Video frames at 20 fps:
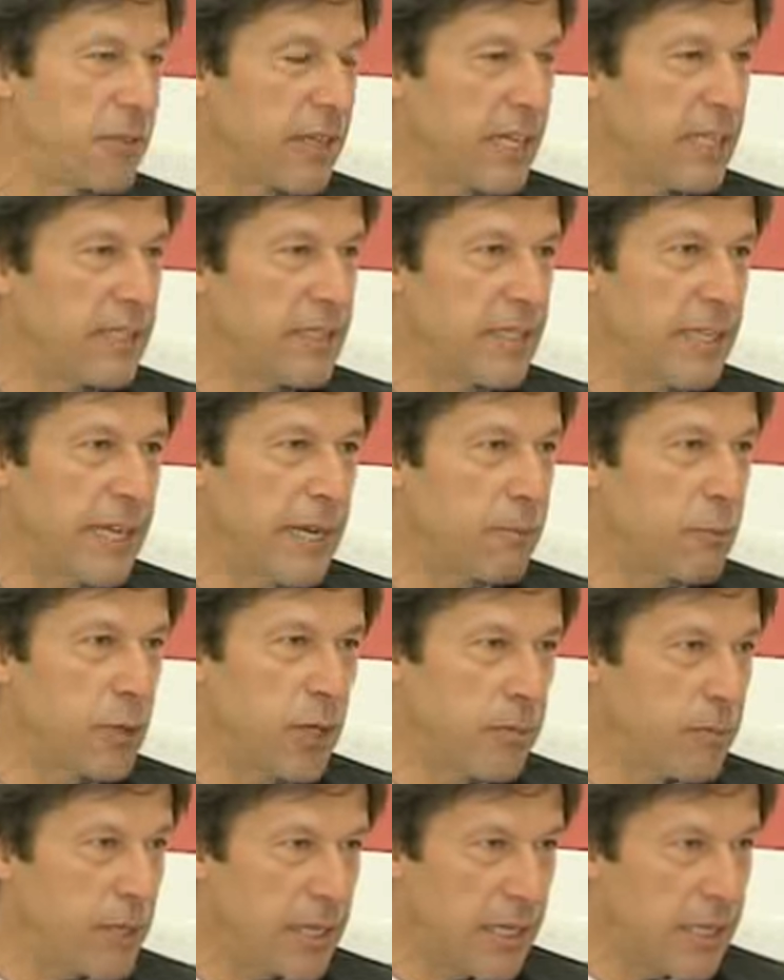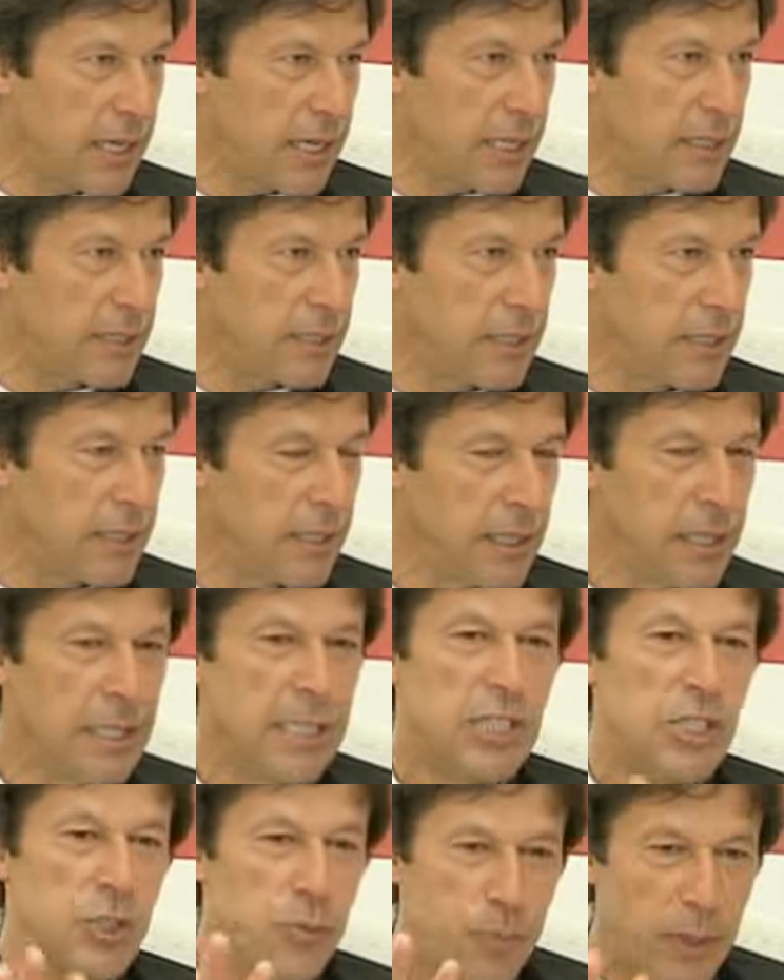against the MQM in Karachi,
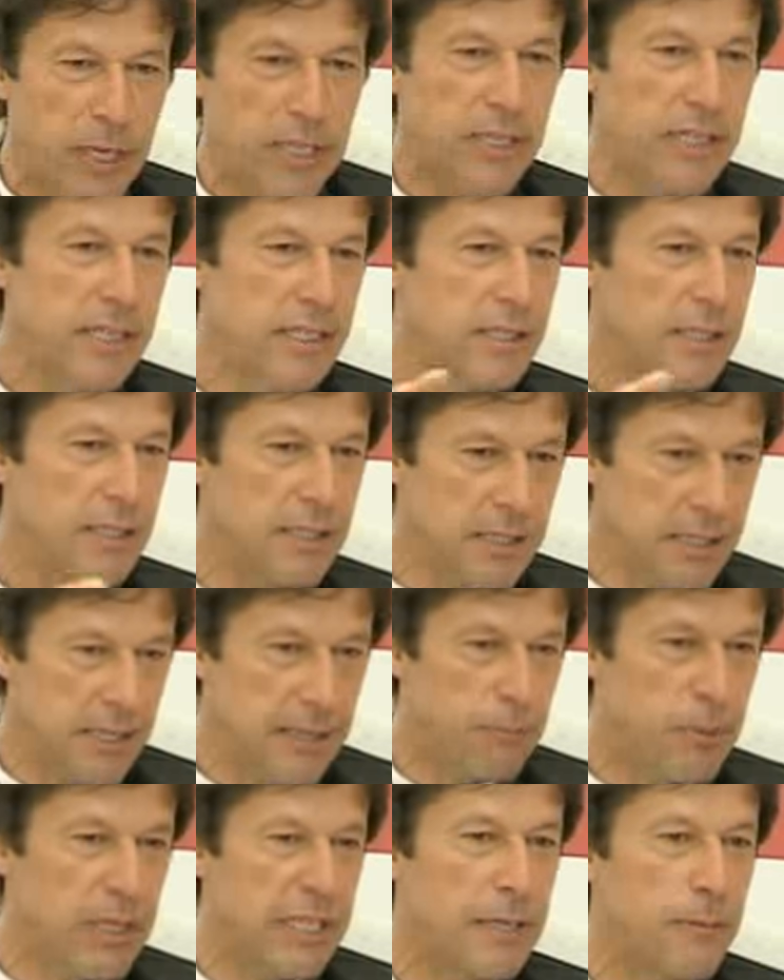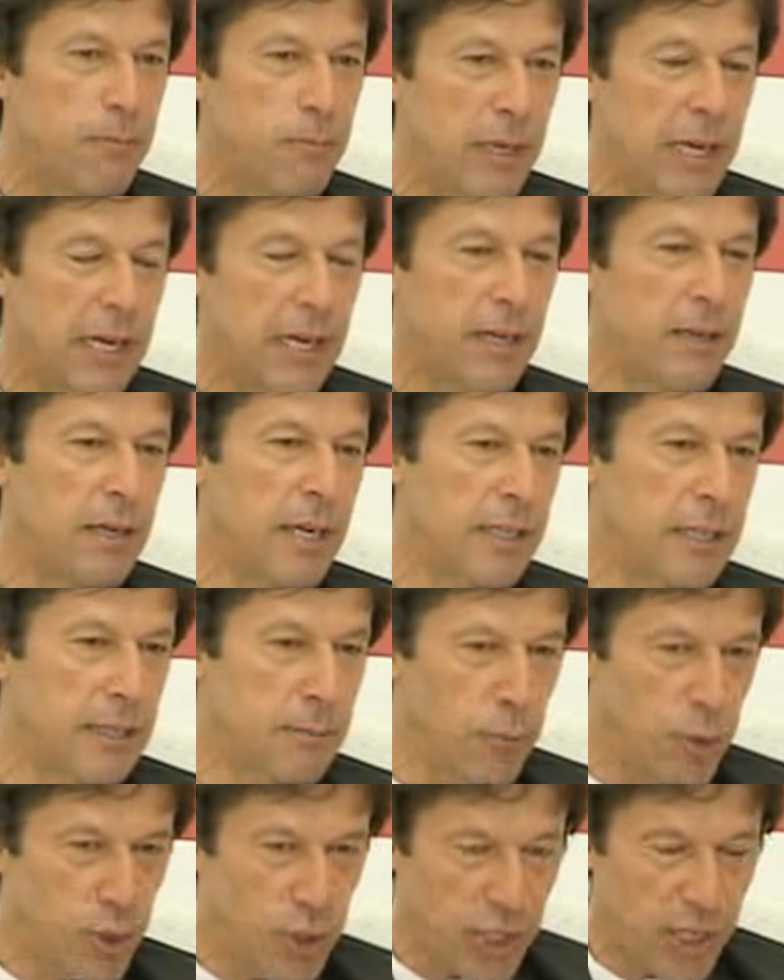especially since they've been in power under
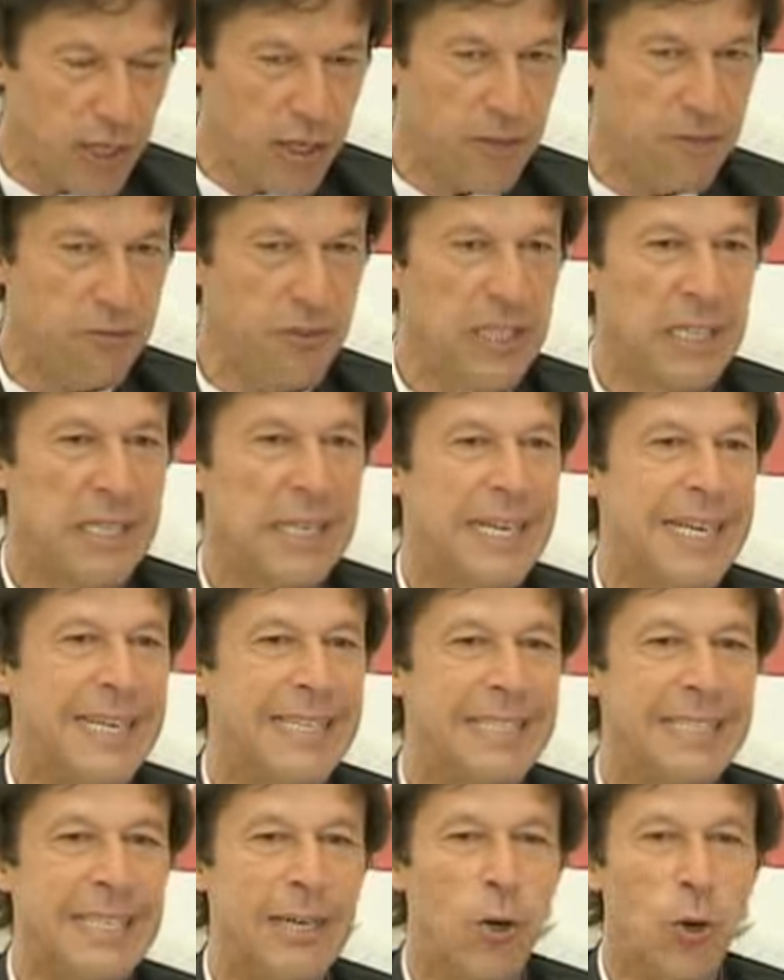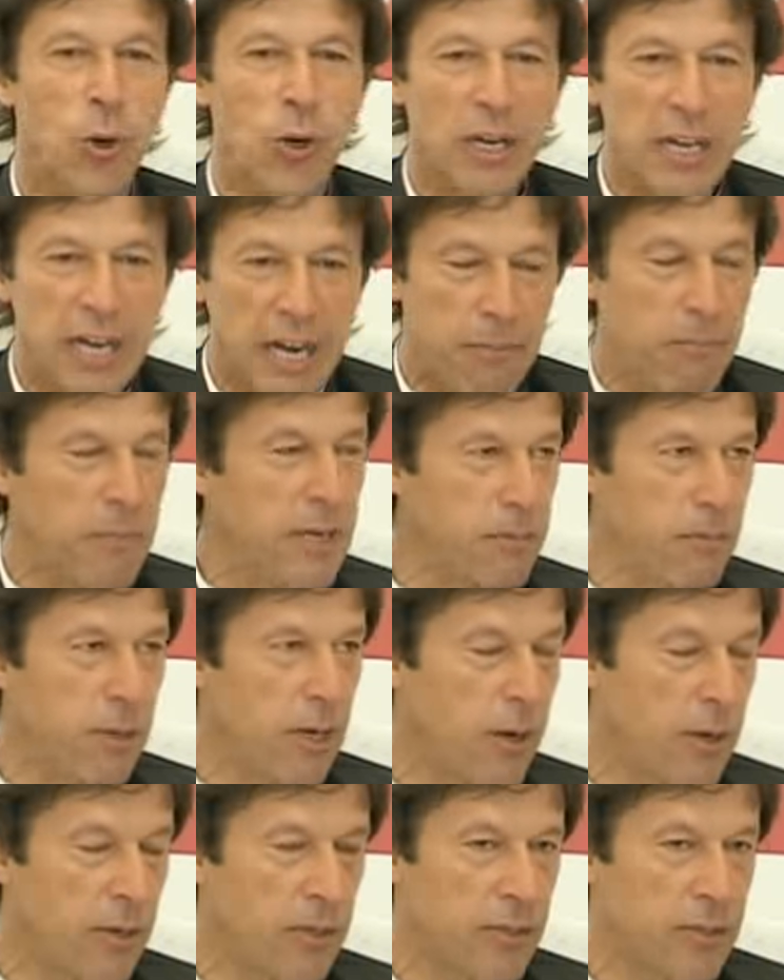Musharraf. The whole government
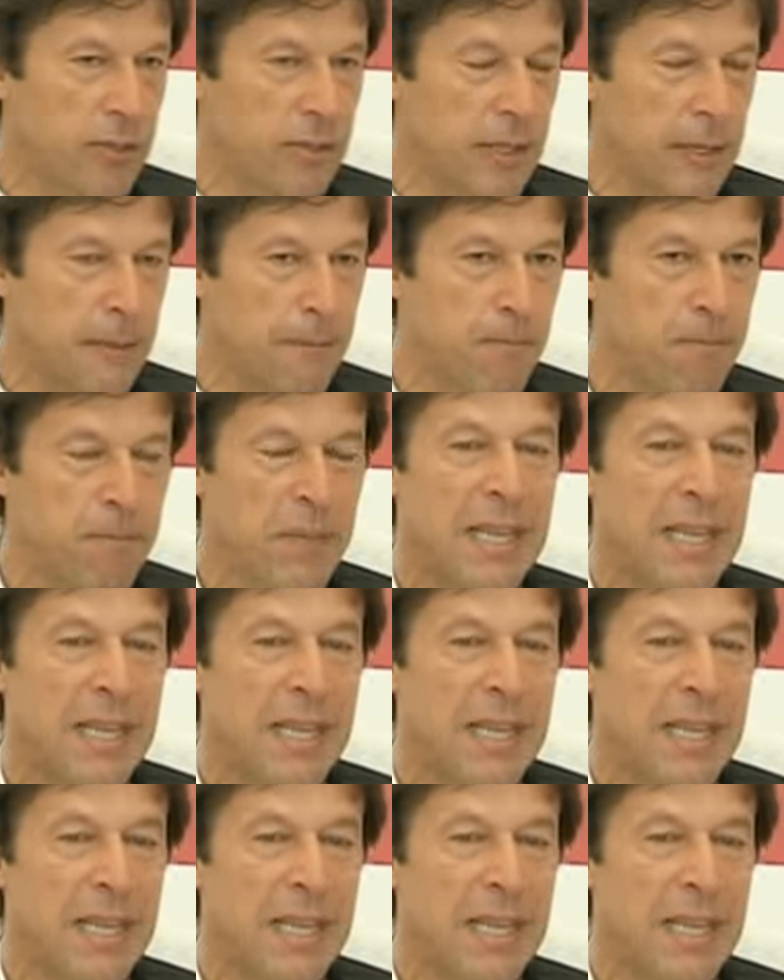belongs to them.